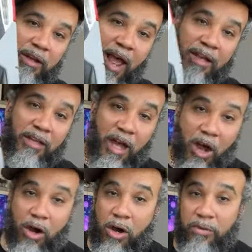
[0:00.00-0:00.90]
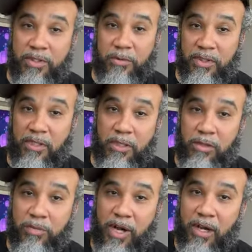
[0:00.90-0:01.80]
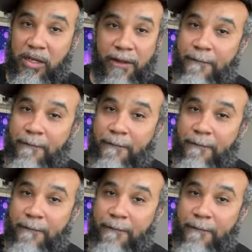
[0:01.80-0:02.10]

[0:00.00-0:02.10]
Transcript: Like the old ones with the nubuck